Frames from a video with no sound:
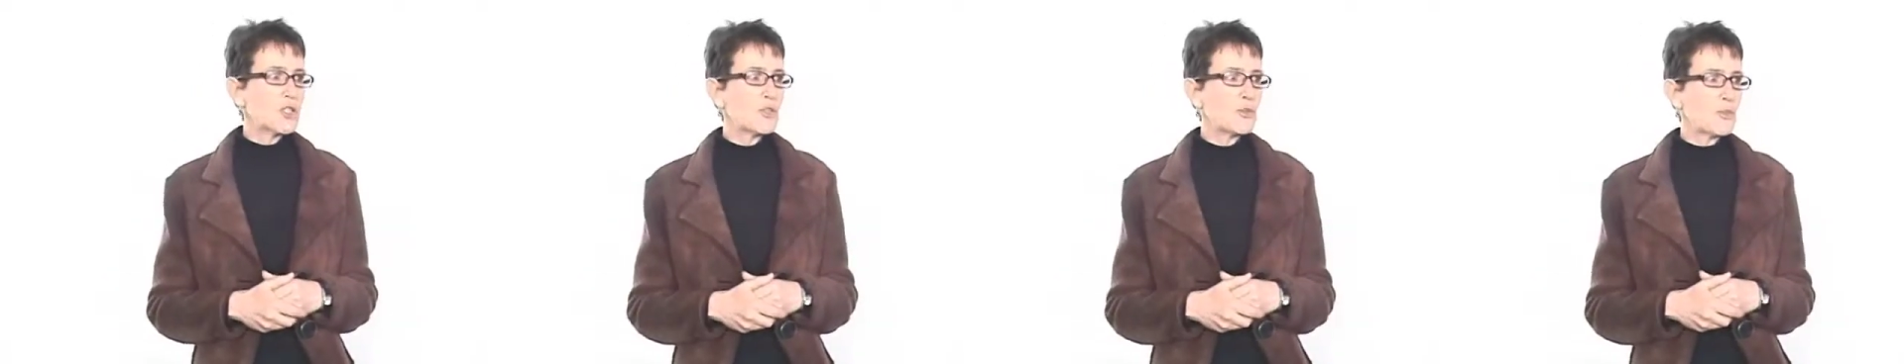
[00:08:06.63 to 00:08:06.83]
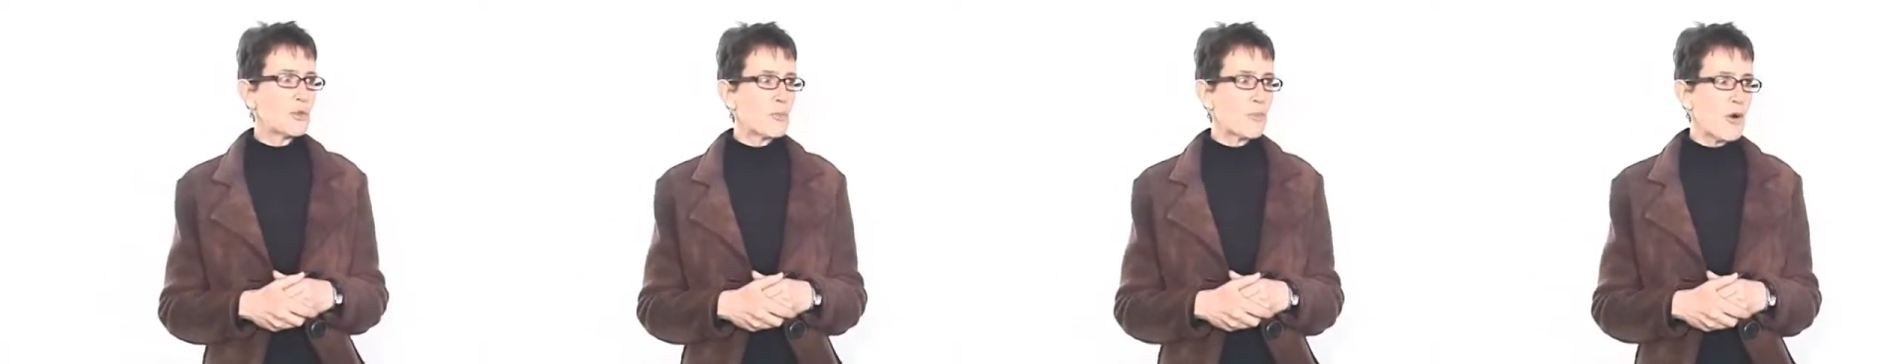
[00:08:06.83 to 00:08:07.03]

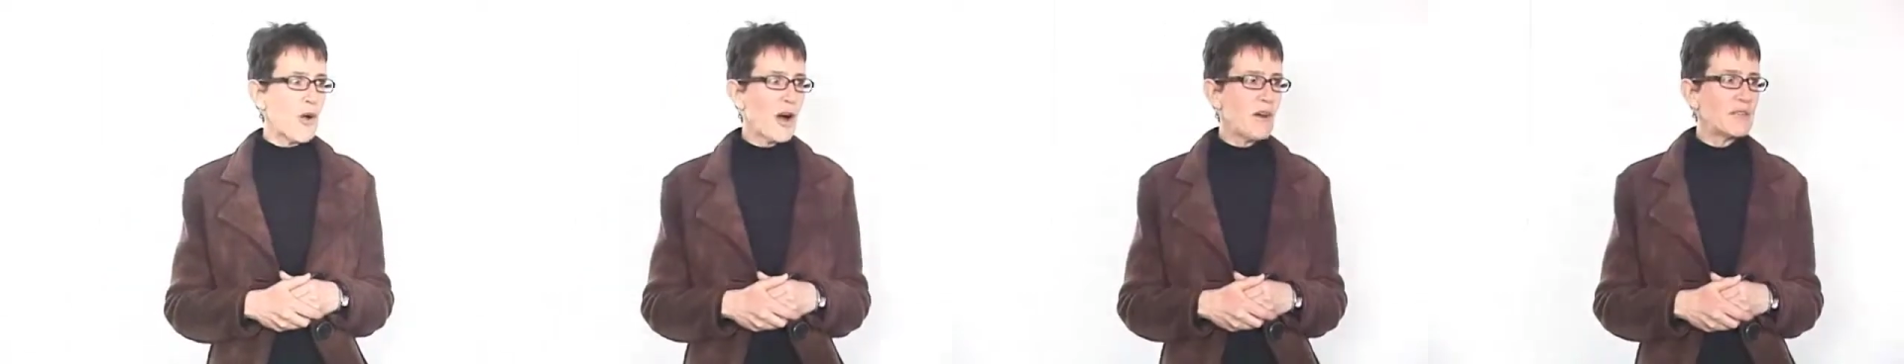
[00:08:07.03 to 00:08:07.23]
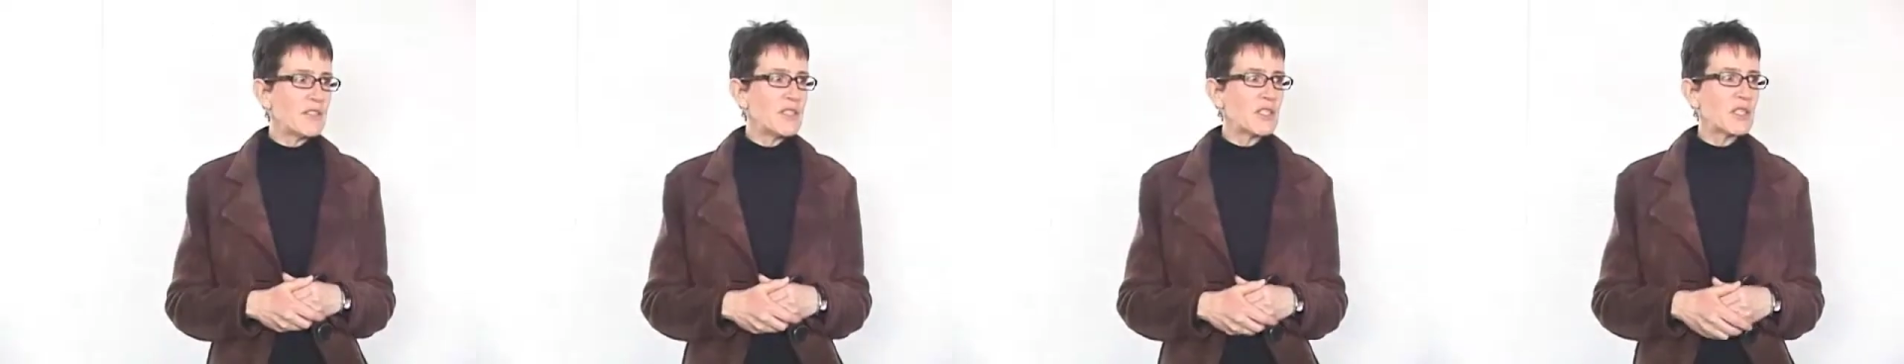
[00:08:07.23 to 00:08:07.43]
to the
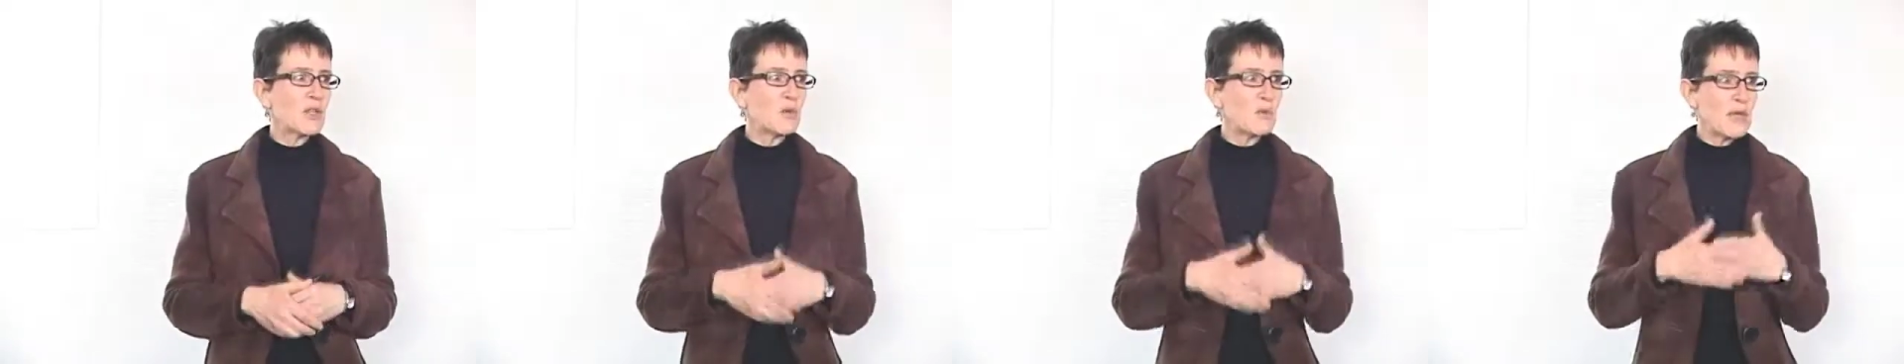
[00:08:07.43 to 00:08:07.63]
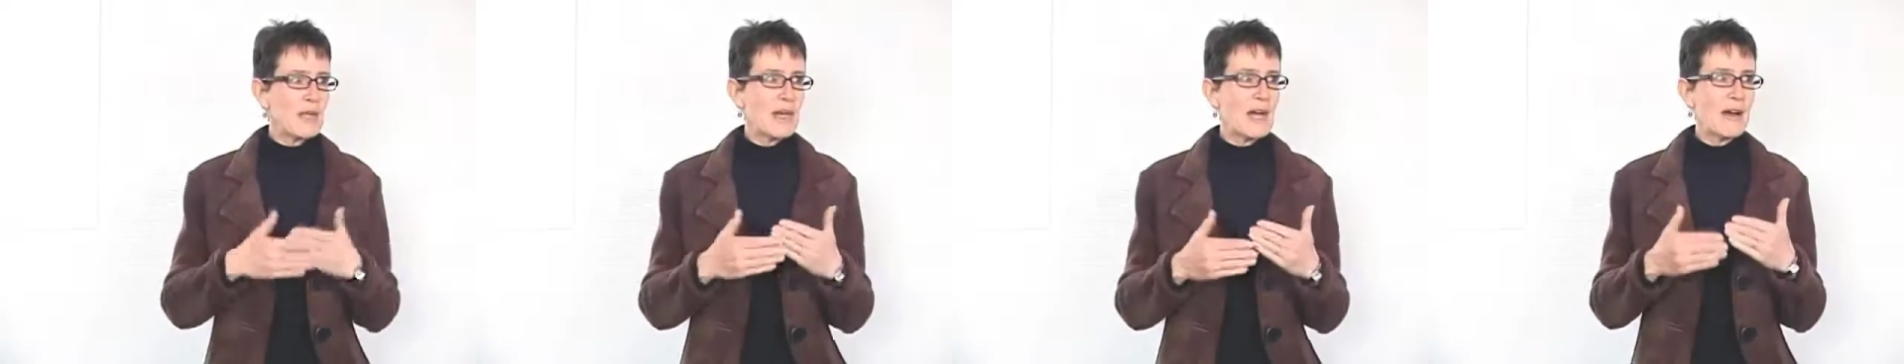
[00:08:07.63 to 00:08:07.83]
province,
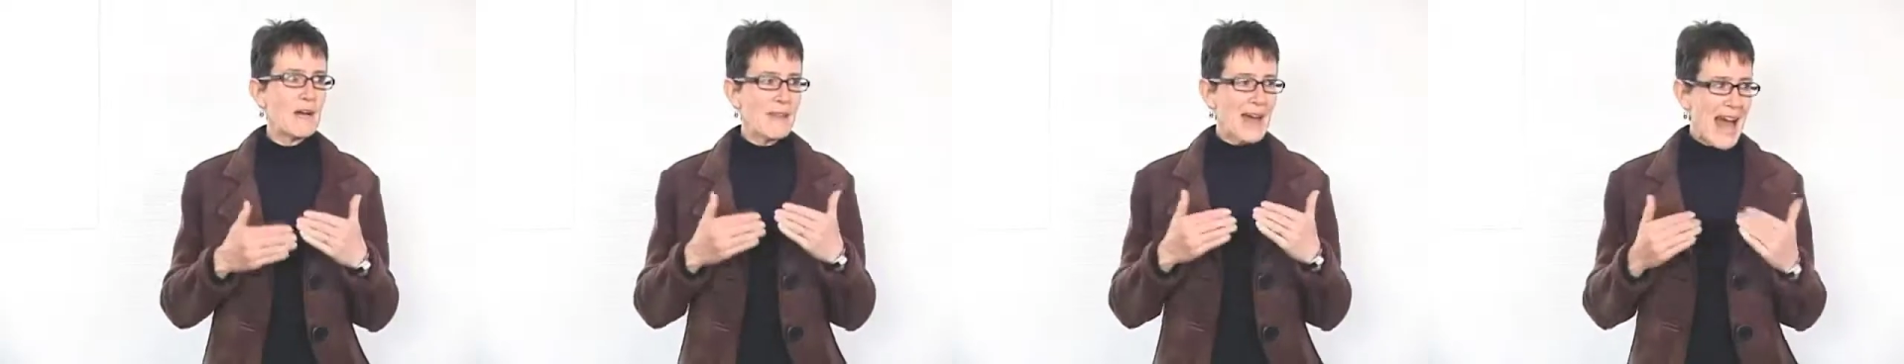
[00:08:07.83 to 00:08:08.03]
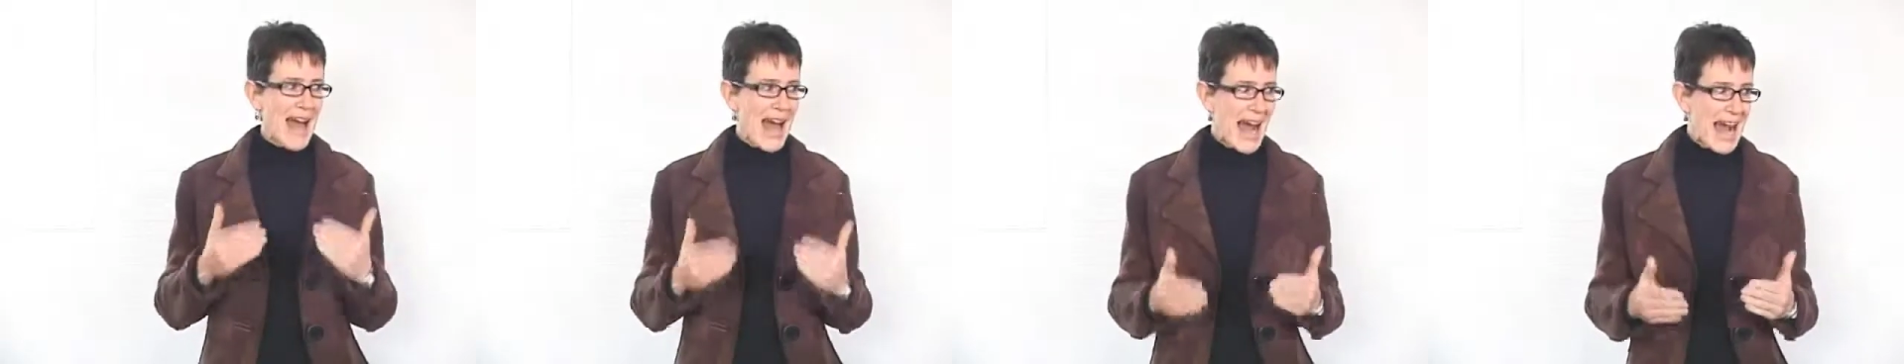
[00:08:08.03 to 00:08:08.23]
and we
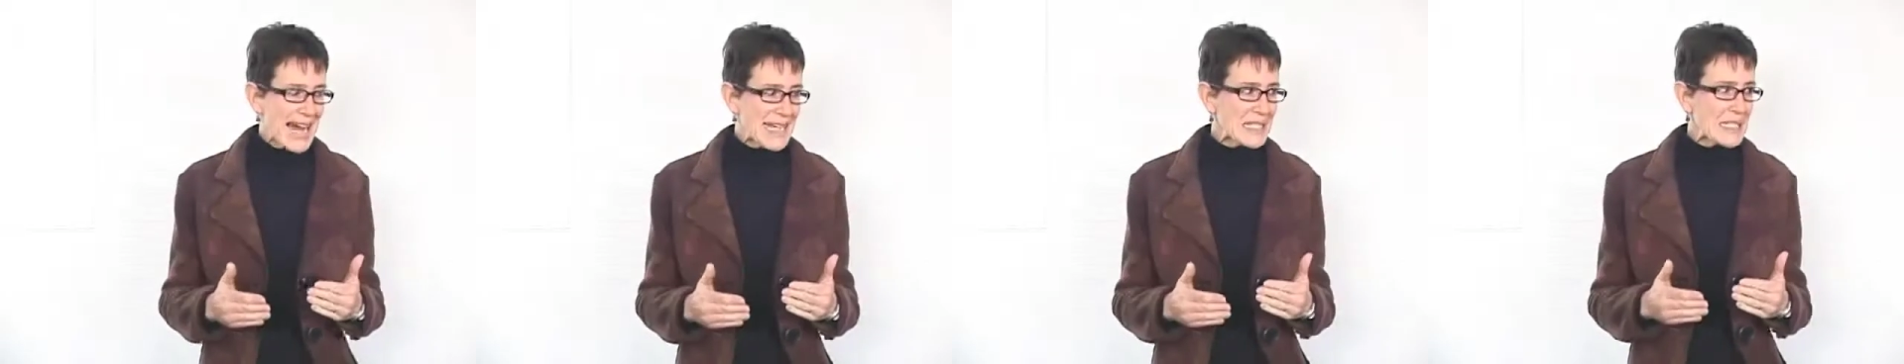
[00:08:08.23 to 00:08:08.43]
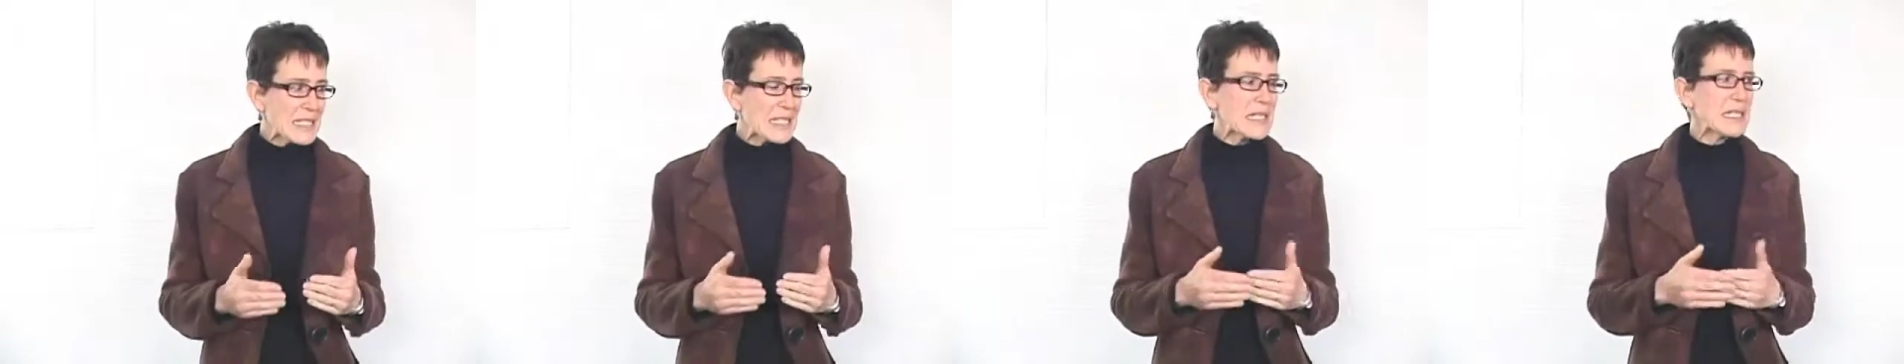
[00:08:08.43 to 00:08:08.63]
have
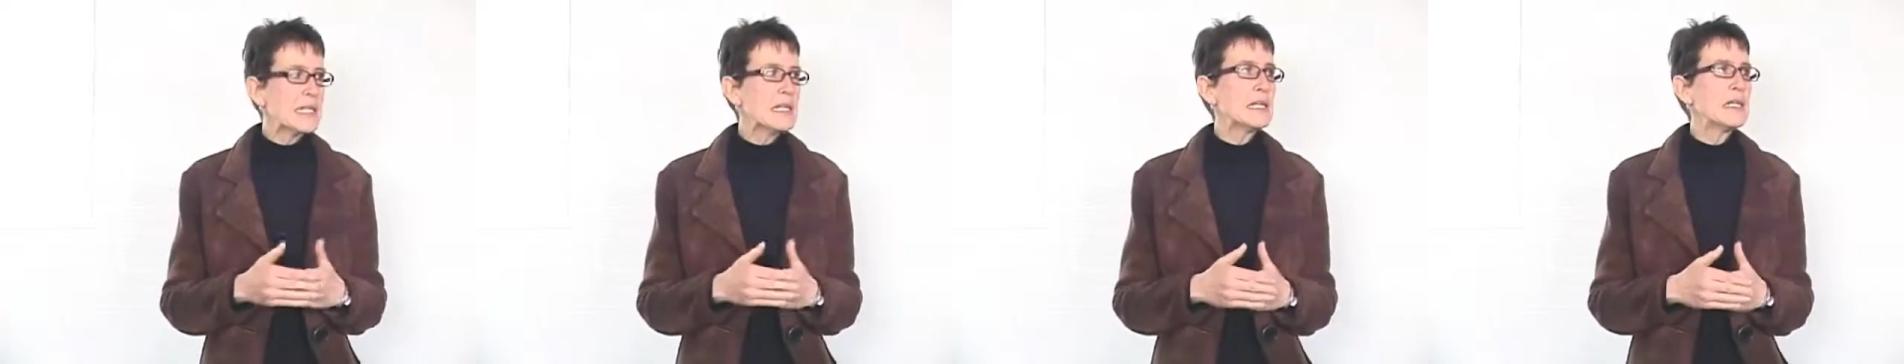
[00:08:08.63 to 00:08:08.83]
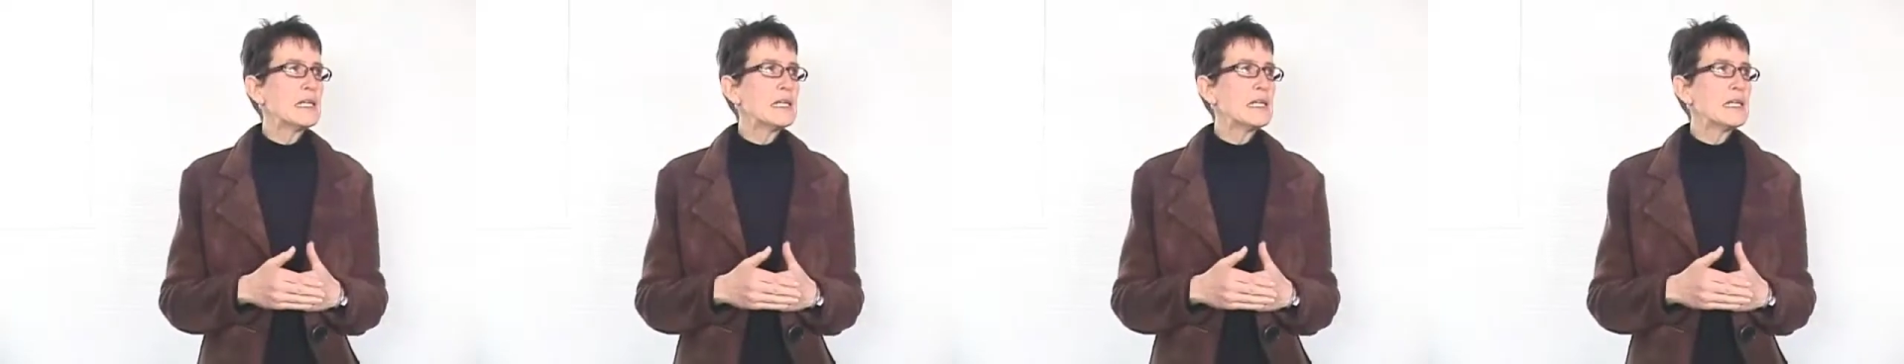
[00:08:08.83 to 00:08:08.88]
asked